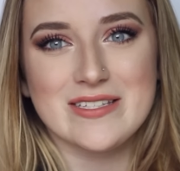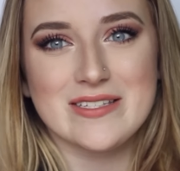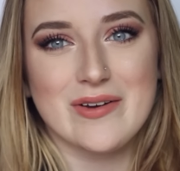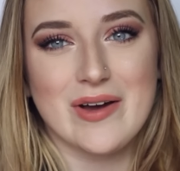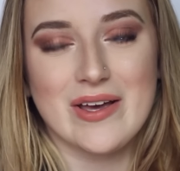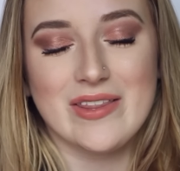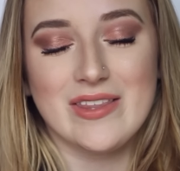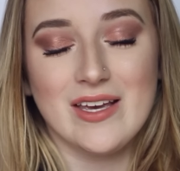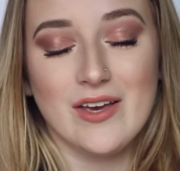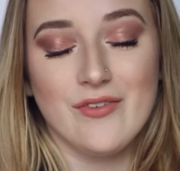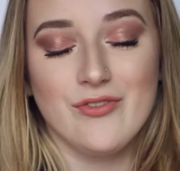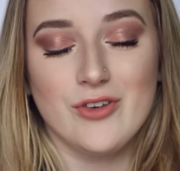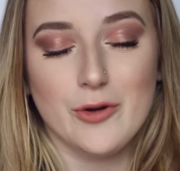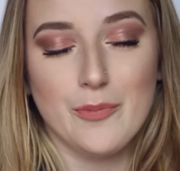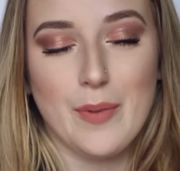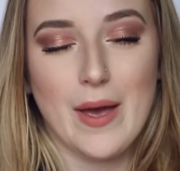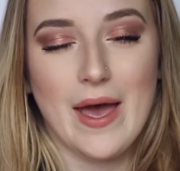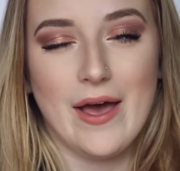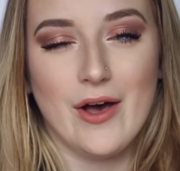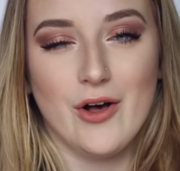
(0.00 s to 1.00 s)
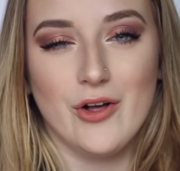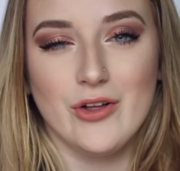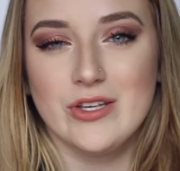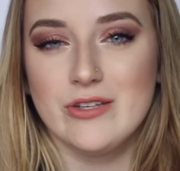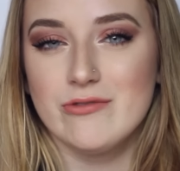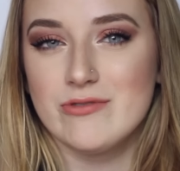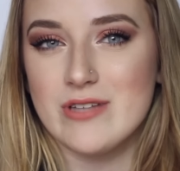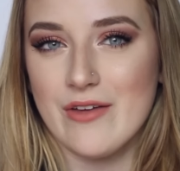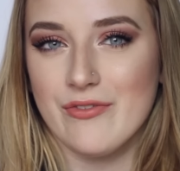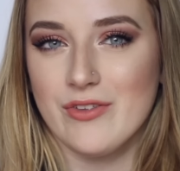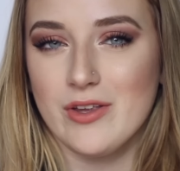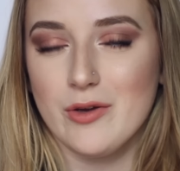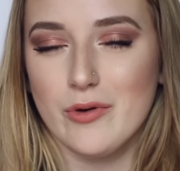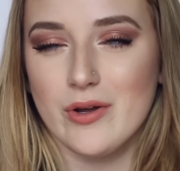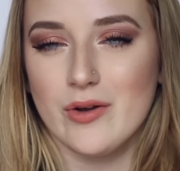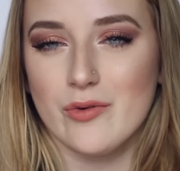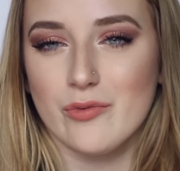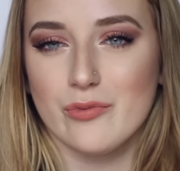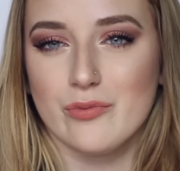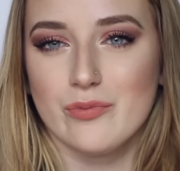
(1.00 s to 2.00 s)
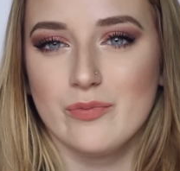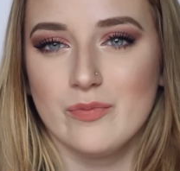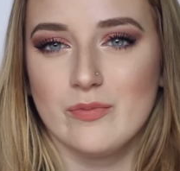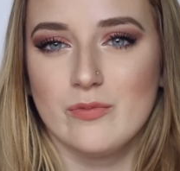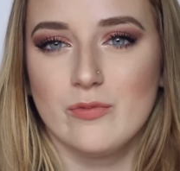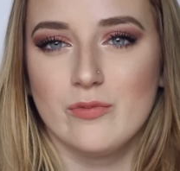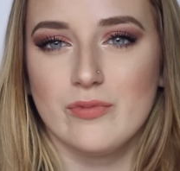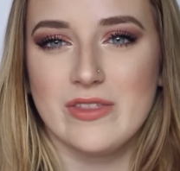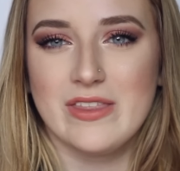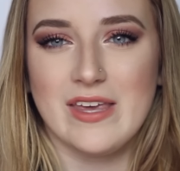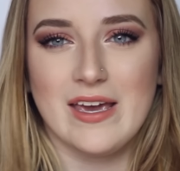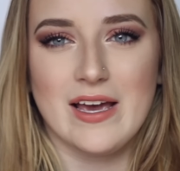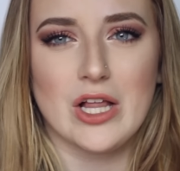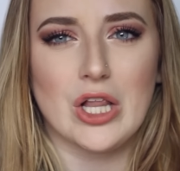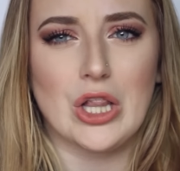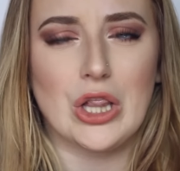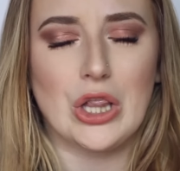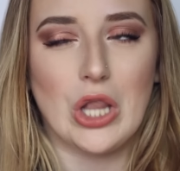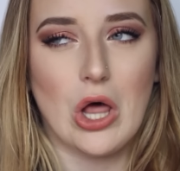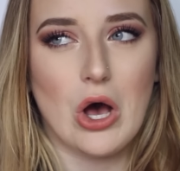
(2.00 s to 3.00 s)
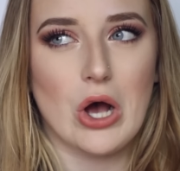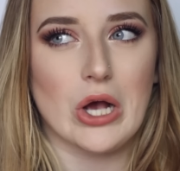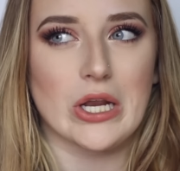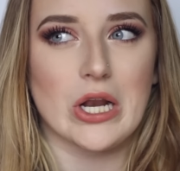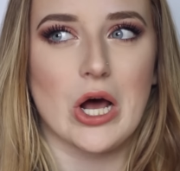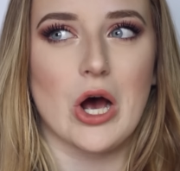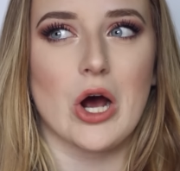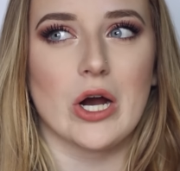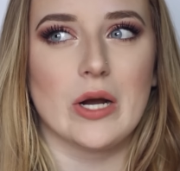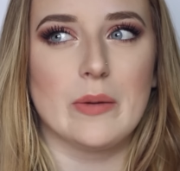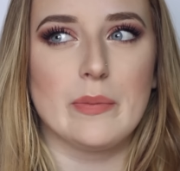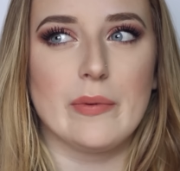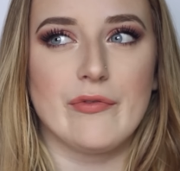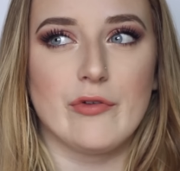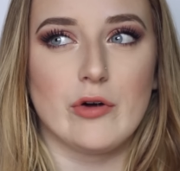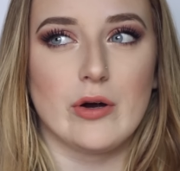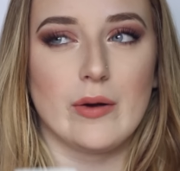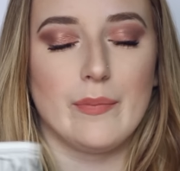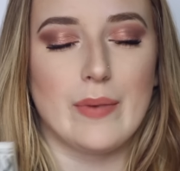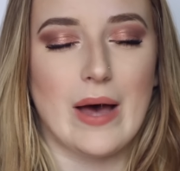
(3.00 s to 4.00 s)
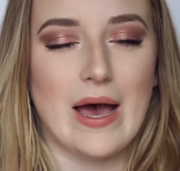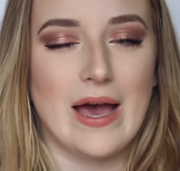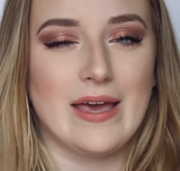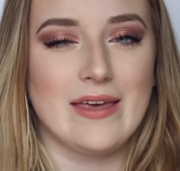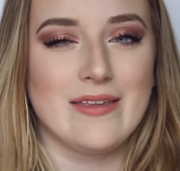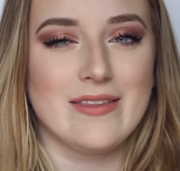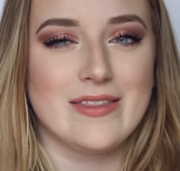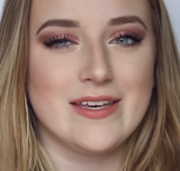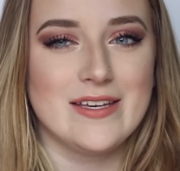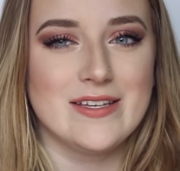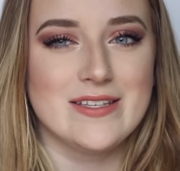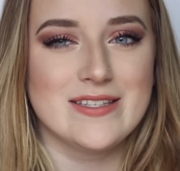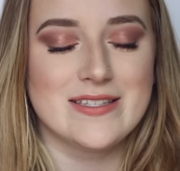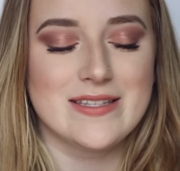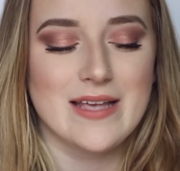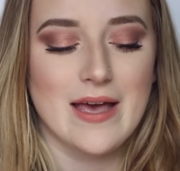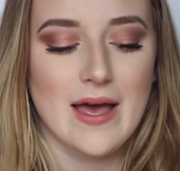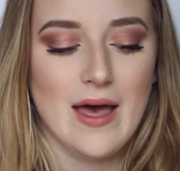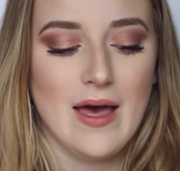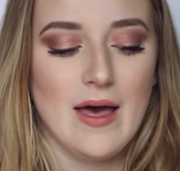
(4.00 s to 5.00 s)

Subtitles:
So I think if you're pale, you definitely want to think long and hard before buying these